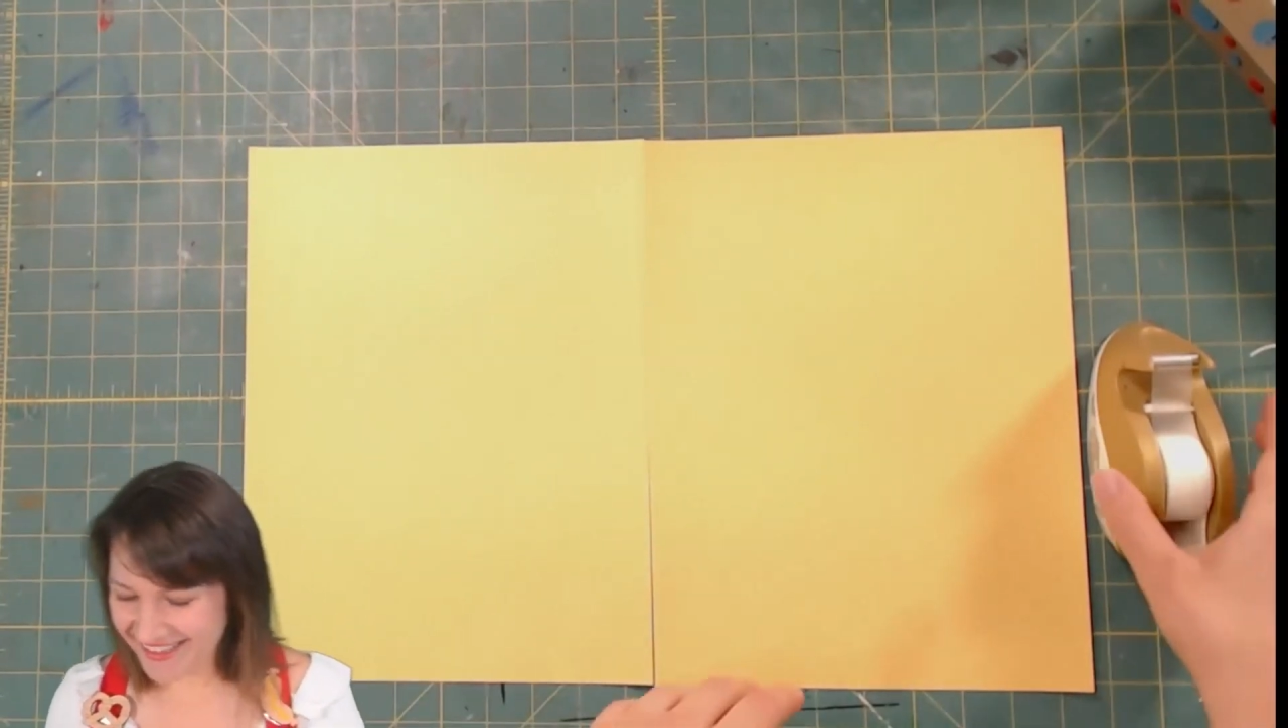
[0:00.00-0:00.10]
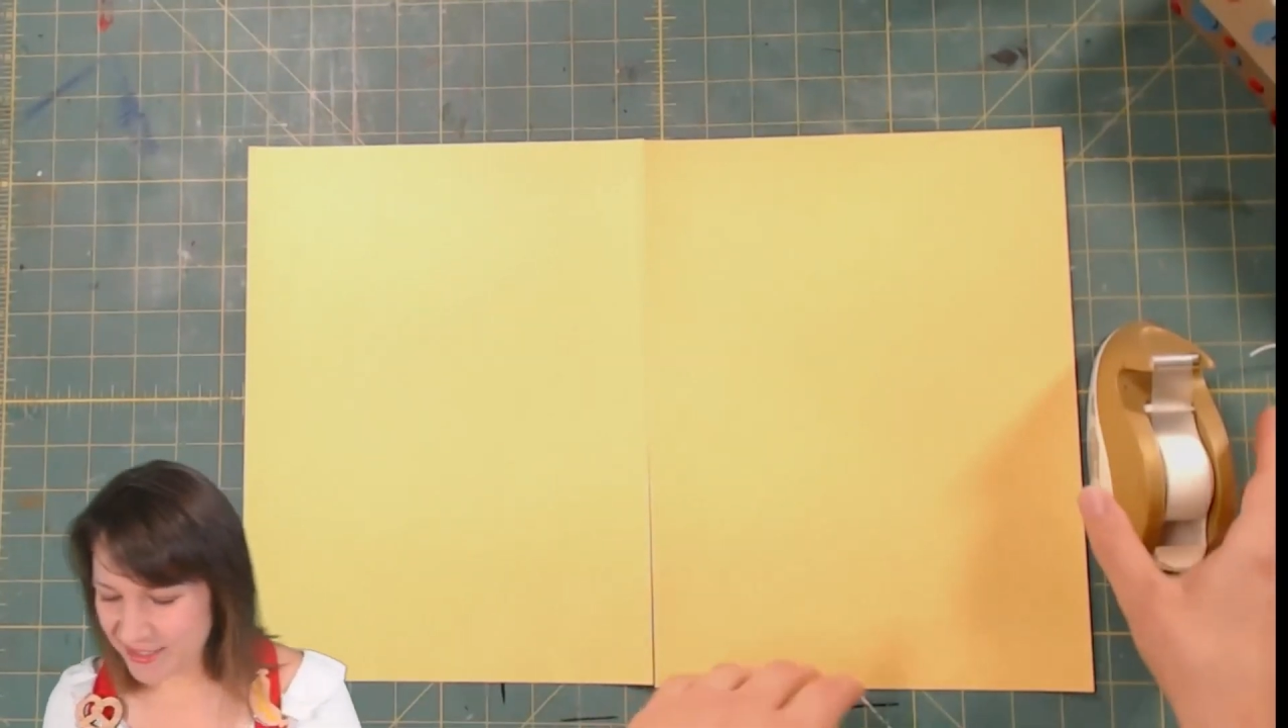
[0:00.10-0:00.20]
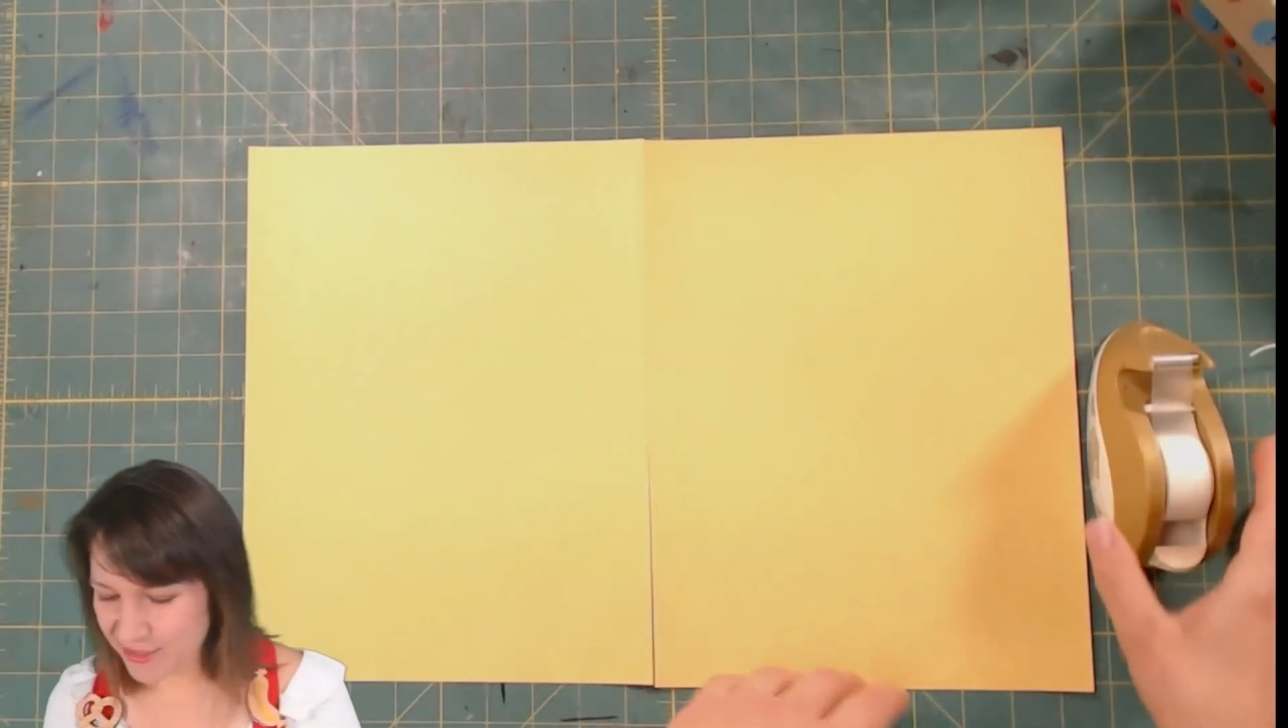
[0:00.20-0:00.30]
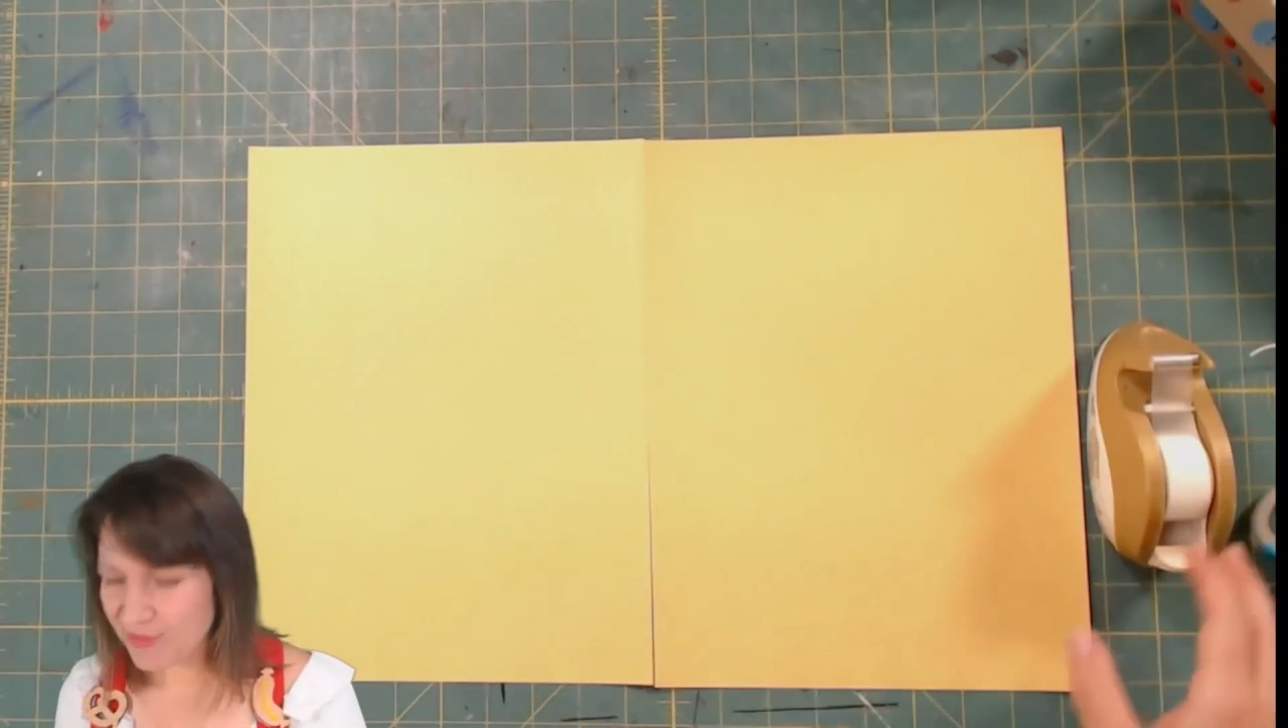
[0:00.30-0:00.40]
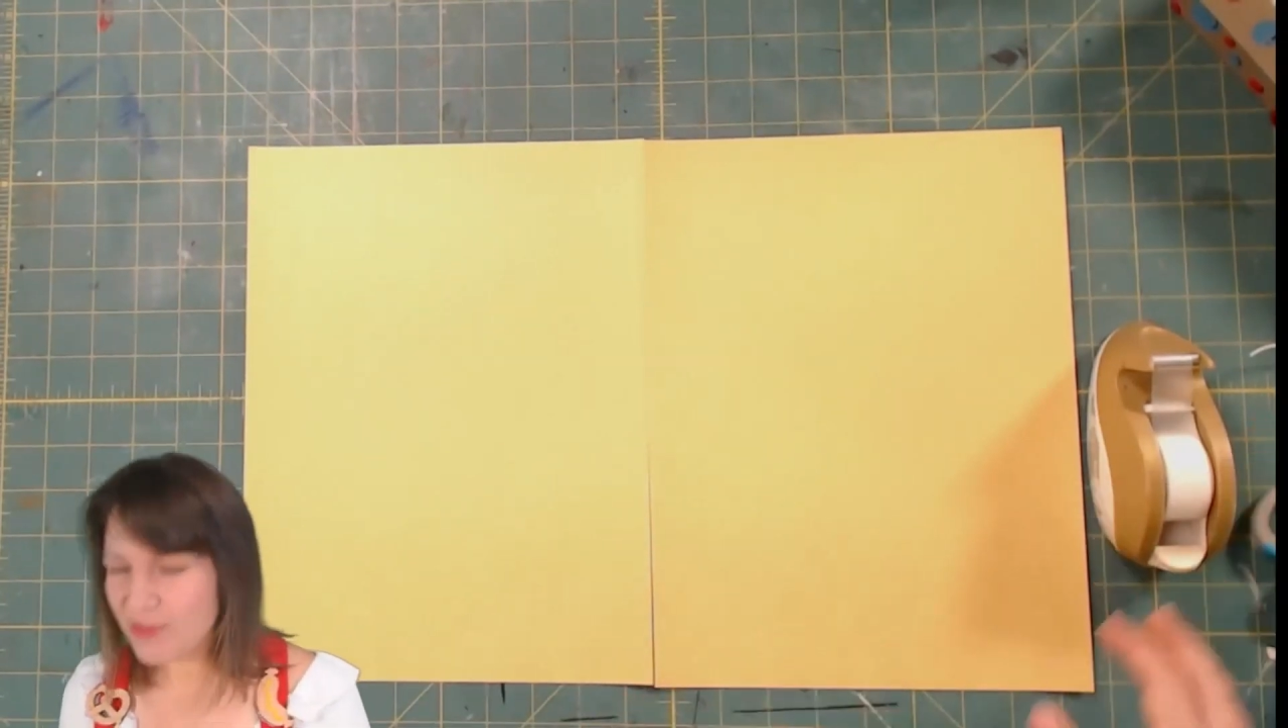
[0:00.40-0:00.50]

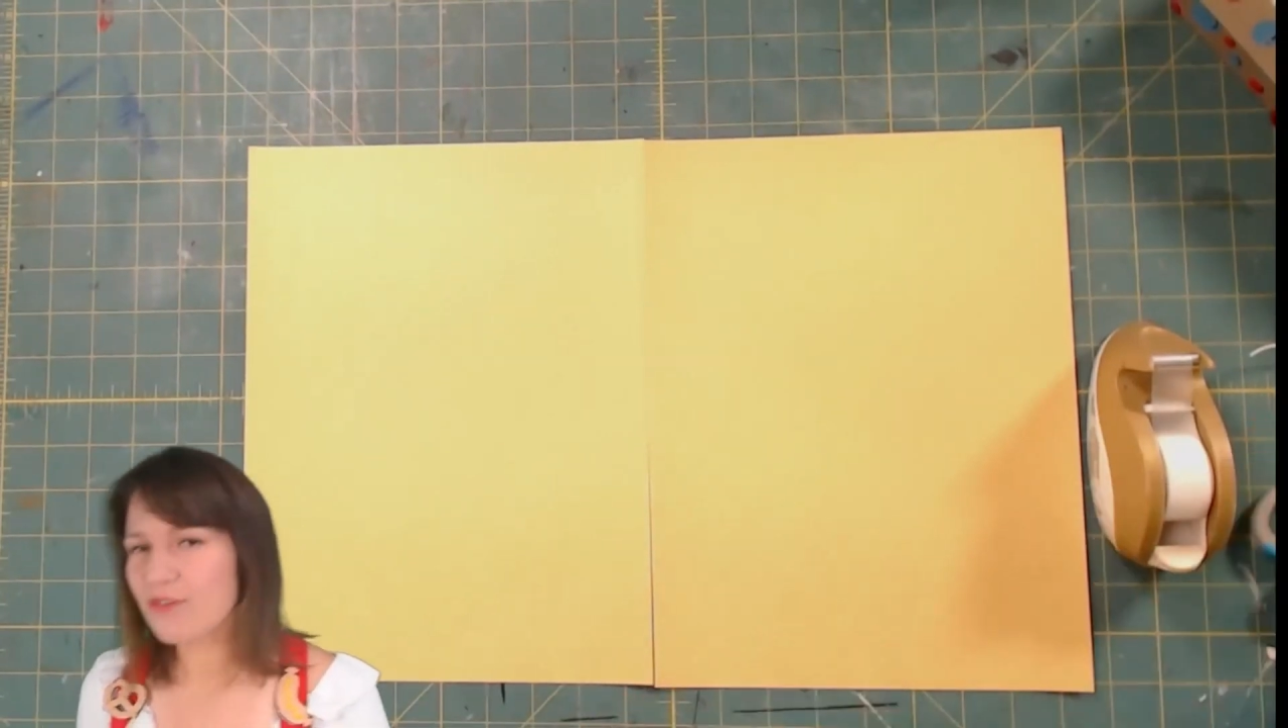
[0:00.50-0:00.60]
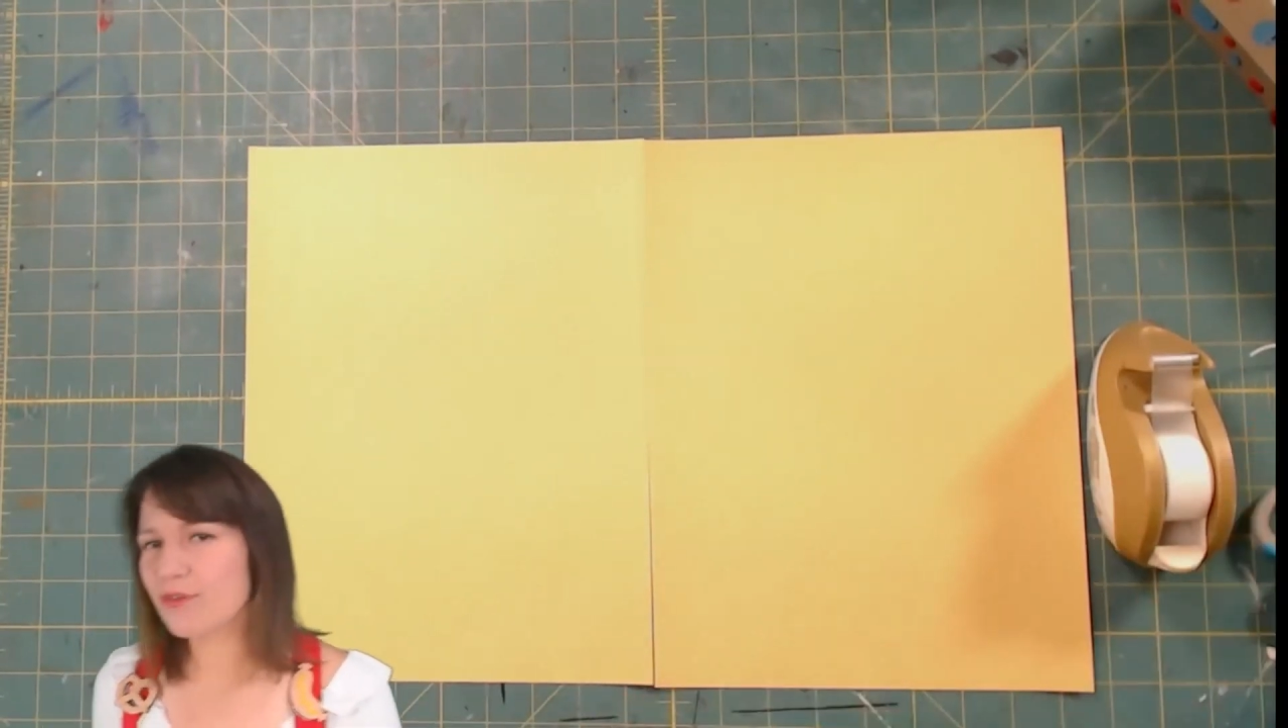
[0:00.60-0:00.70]
So if you have a